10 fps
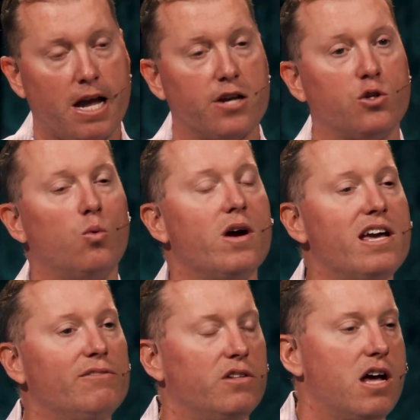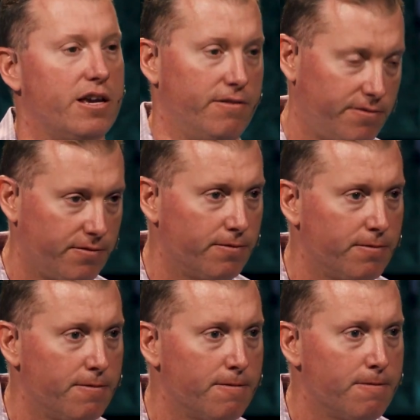as a way of life,
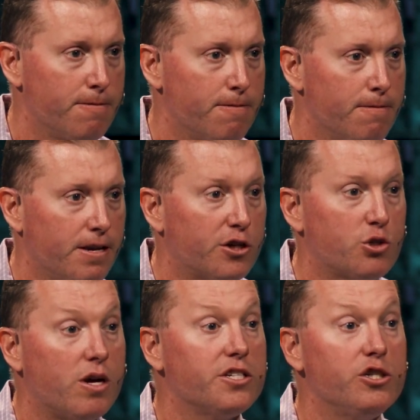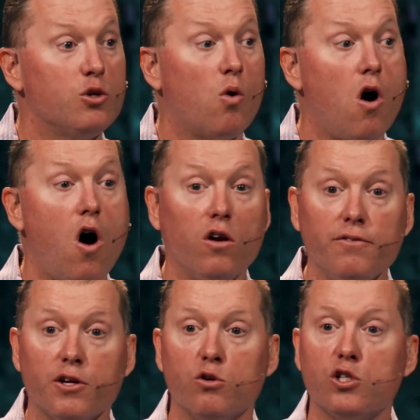is stressing to all
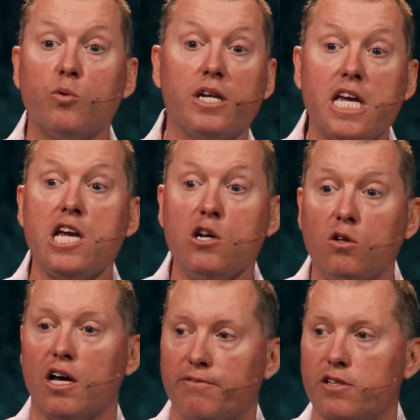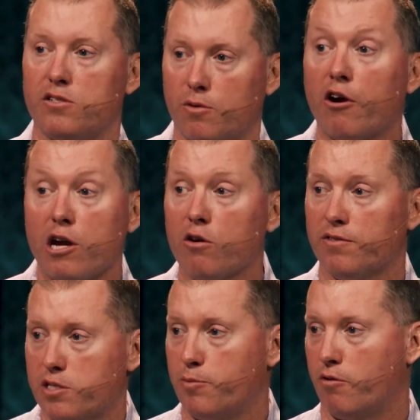of those who would heal of this or hear
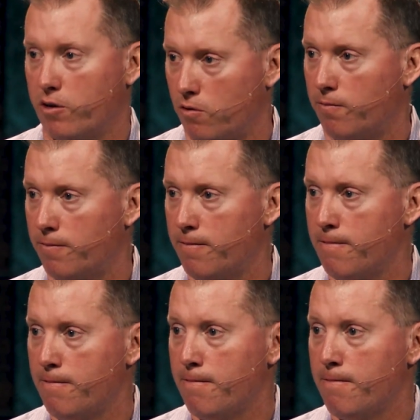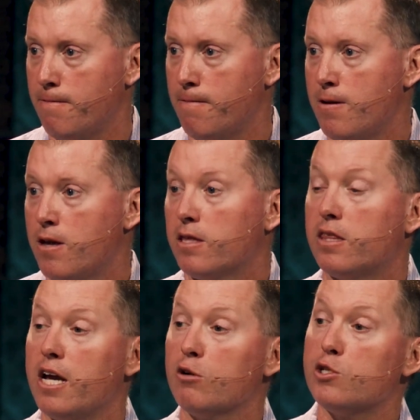of this miracle
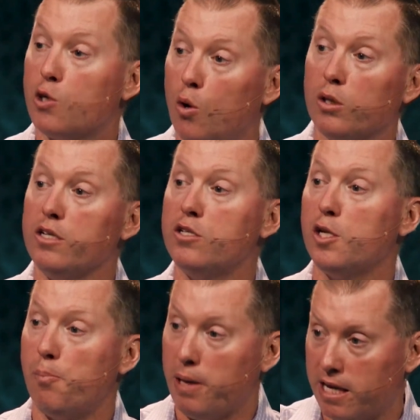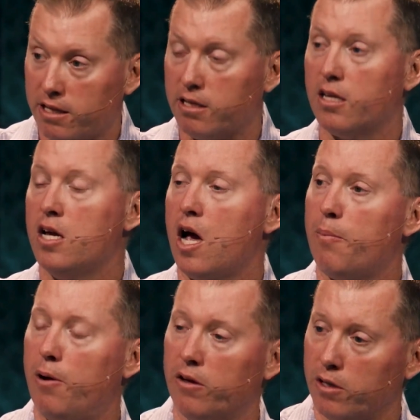that they are solely to depend
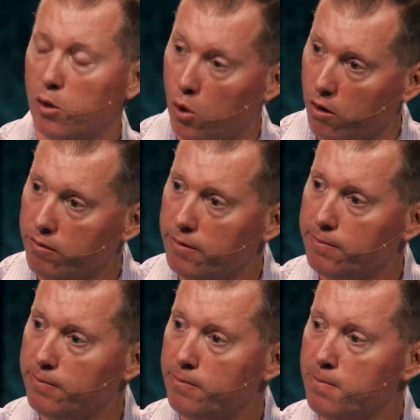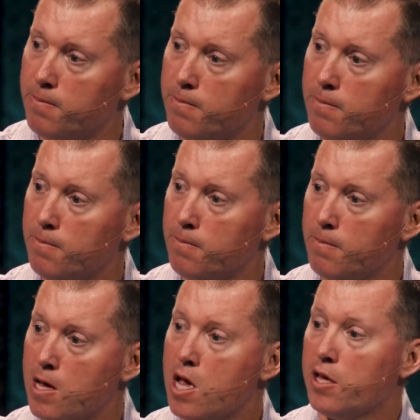upon the Lord.
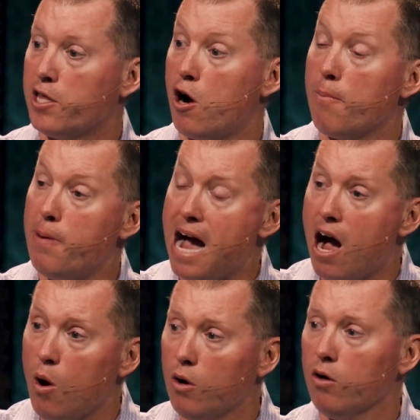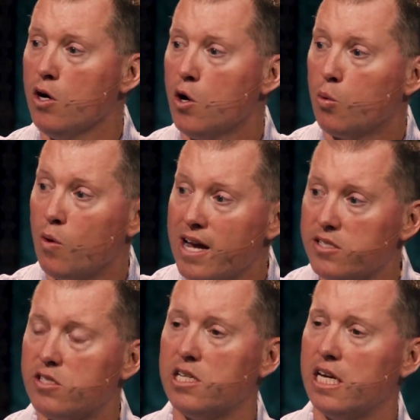That our power
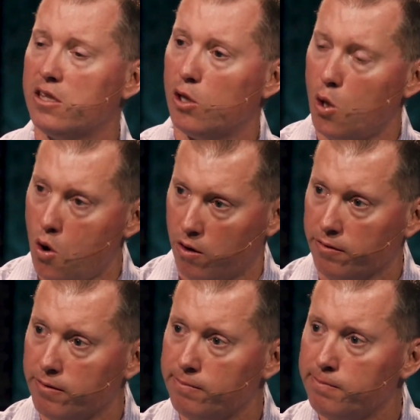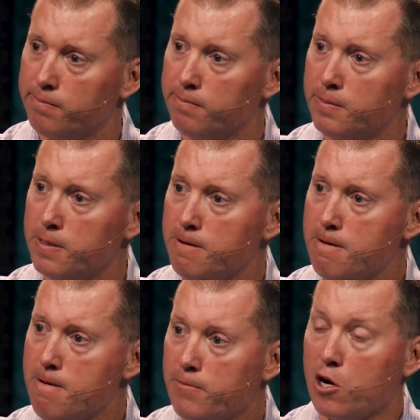rests in the Lord.
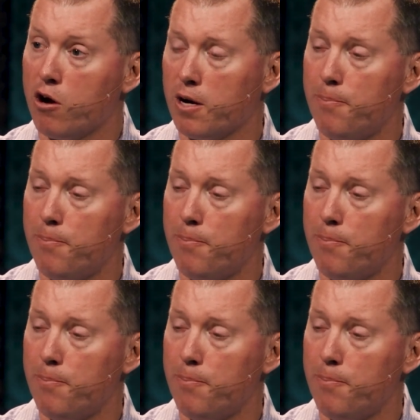That our